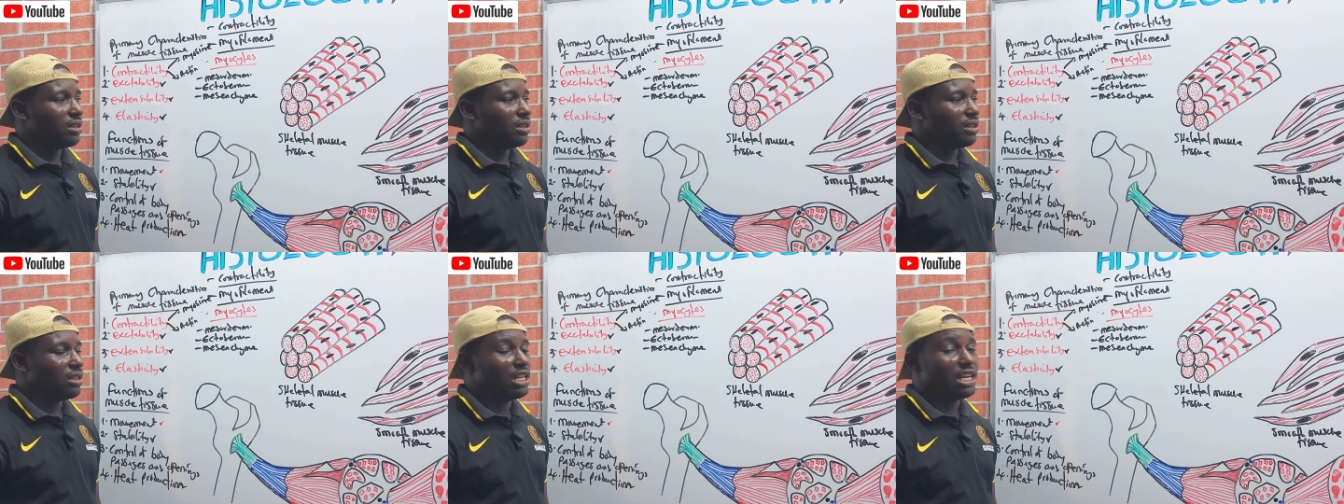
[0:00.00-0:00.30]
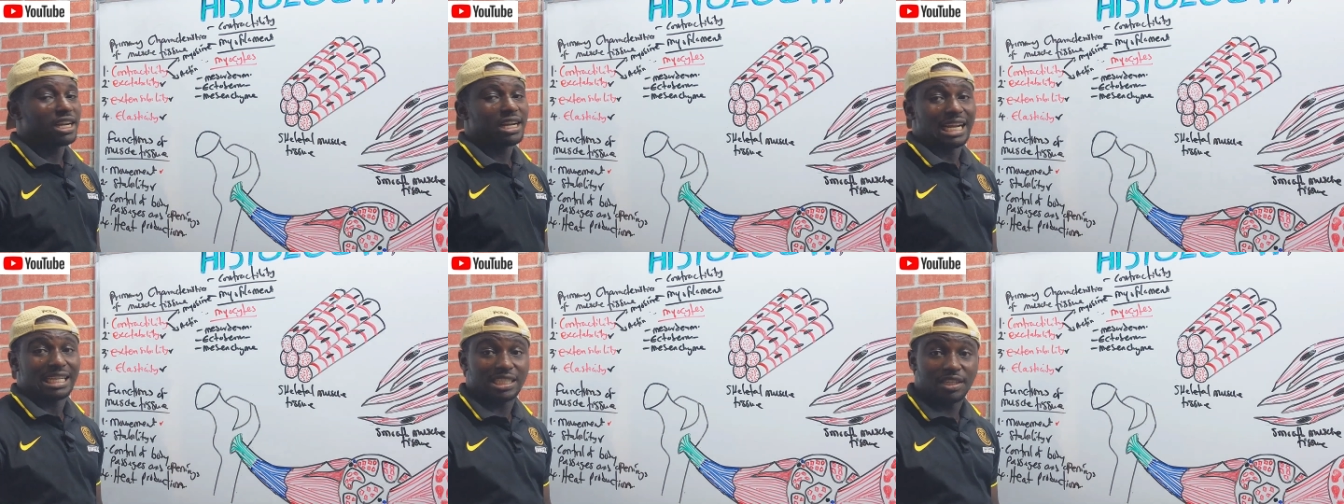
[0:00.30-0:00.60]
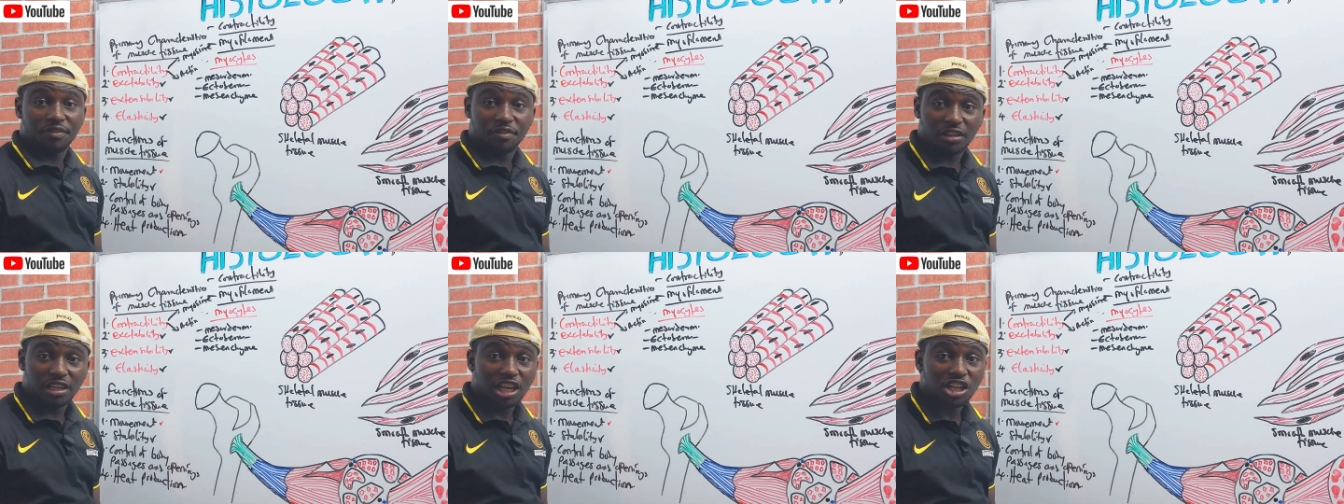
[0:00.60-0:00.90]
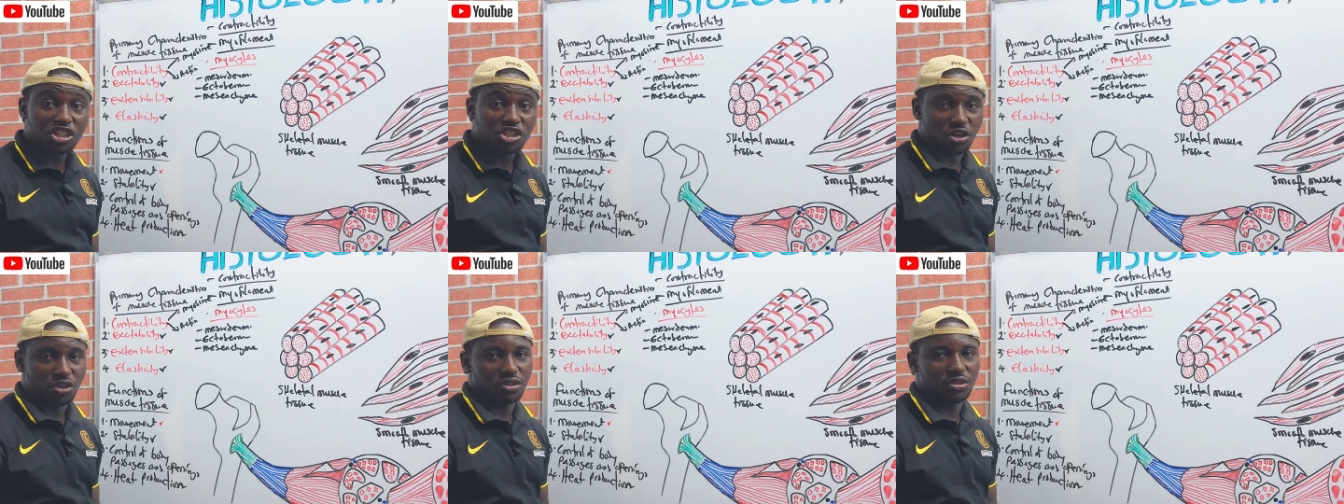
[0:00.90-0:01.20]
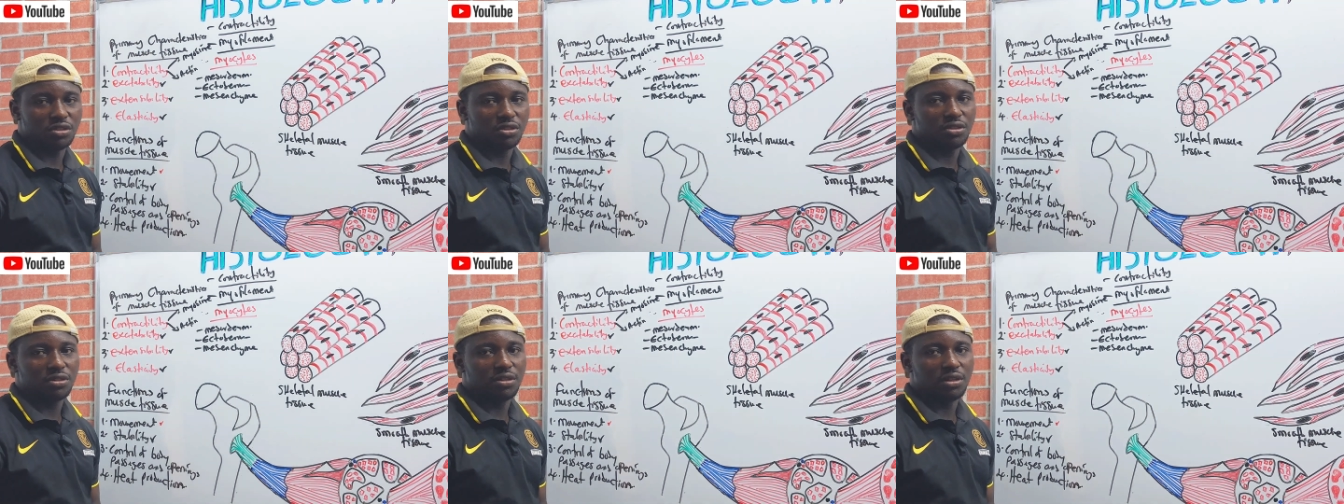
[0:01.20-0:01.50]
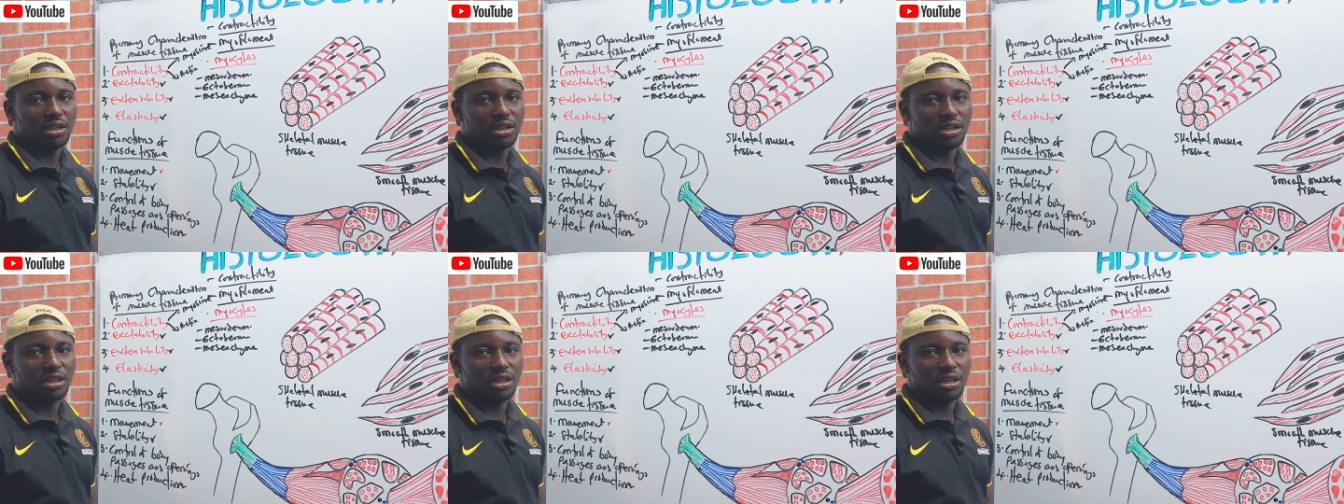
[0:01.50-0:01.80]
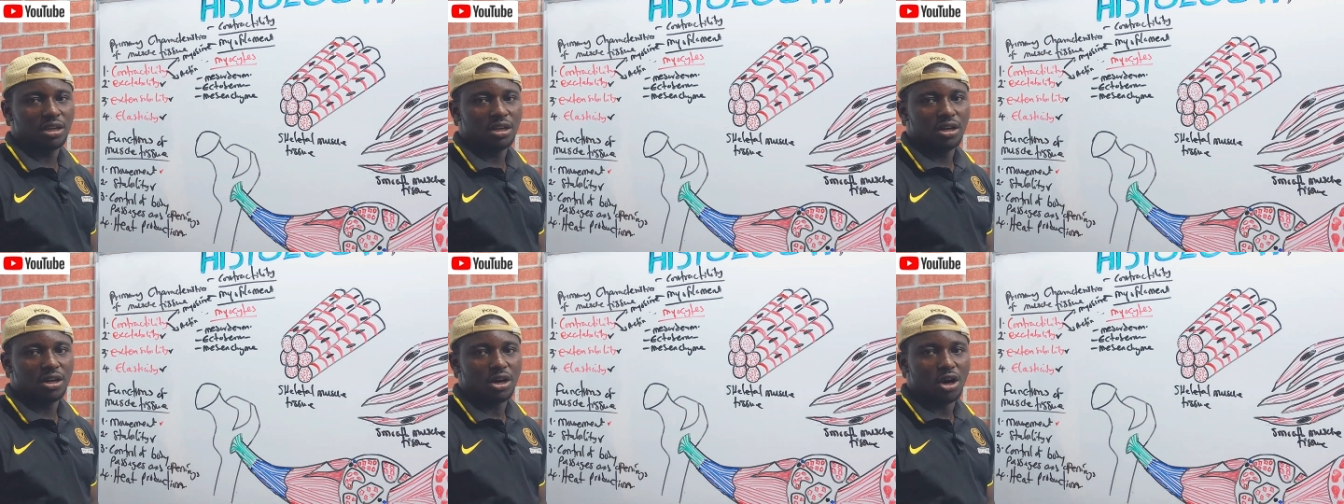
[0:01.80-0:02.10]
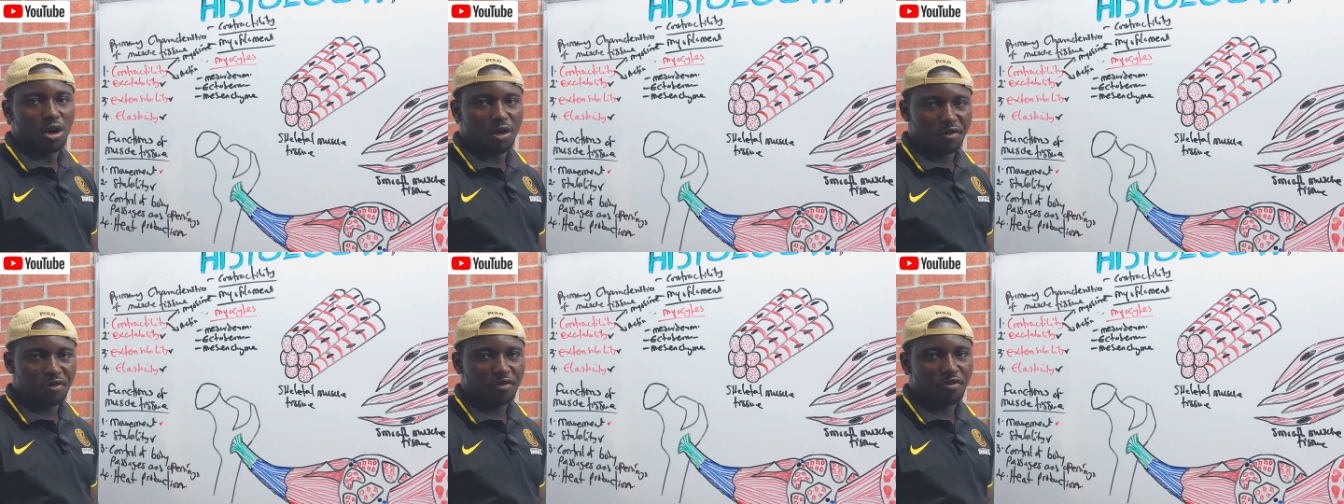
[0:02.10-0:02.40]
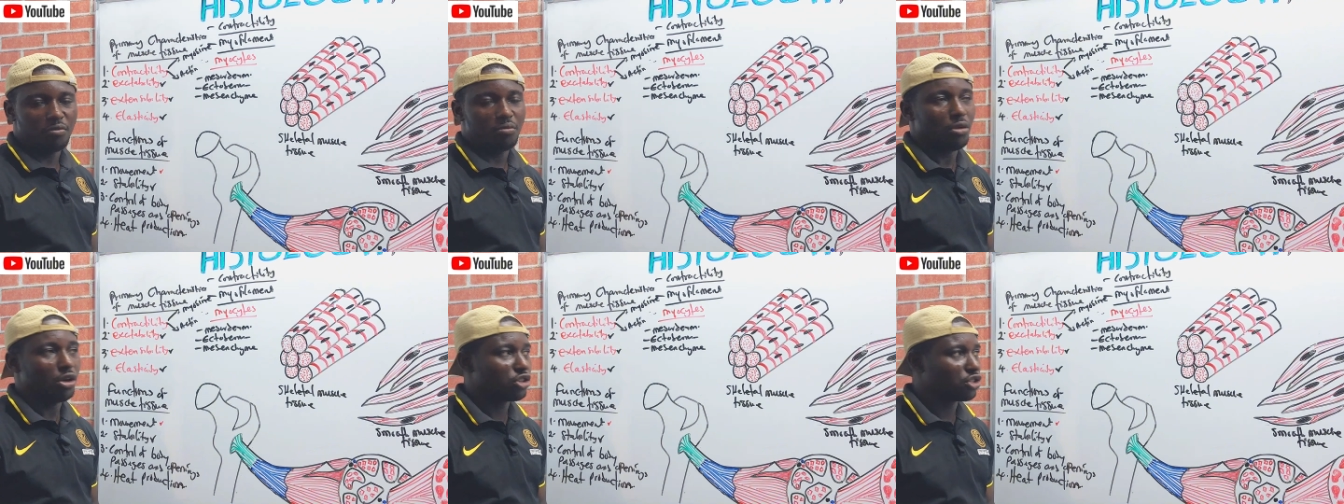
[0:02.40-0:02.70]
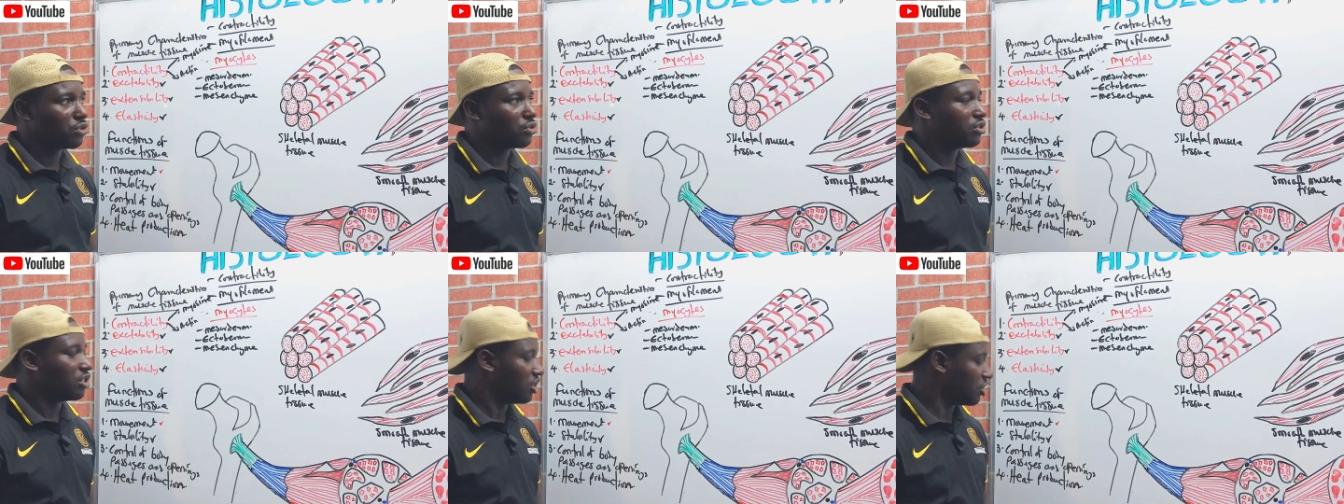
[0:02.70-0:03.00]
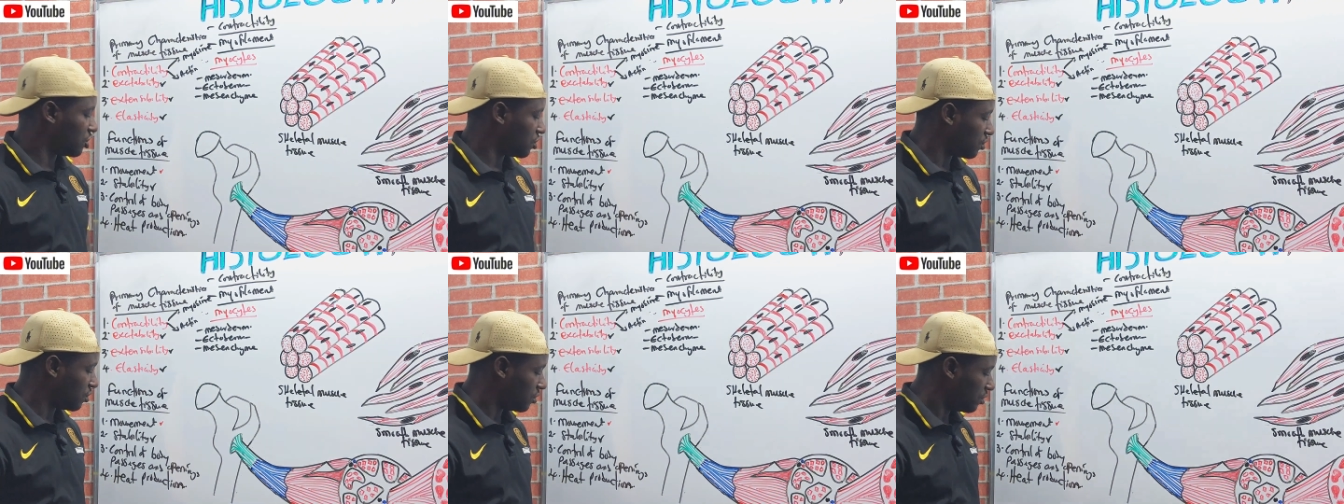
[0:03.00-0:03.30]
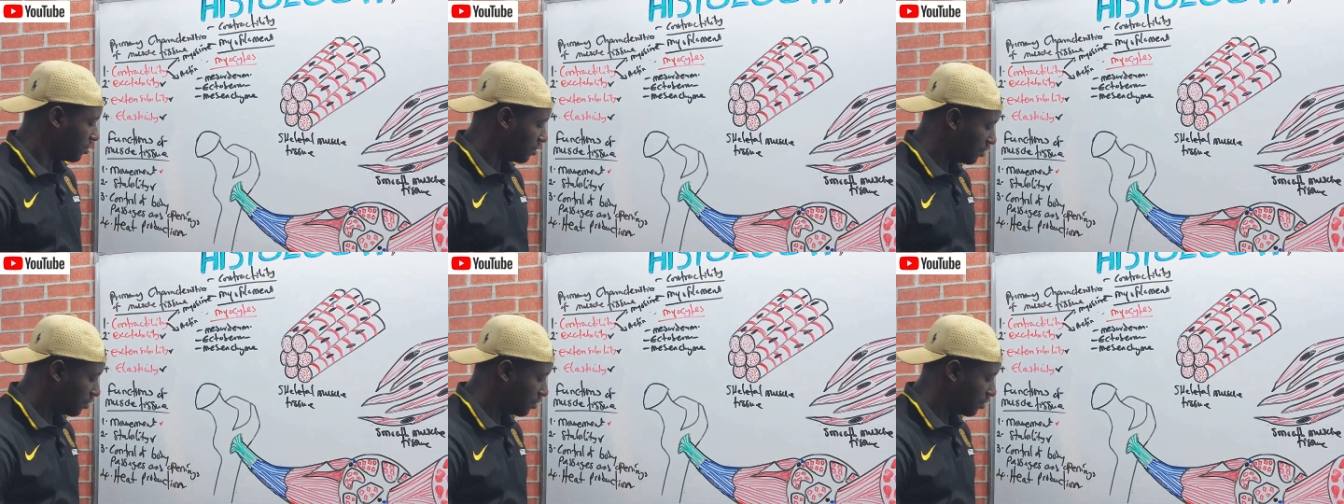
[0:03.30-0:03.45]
the classification of muscle tissue.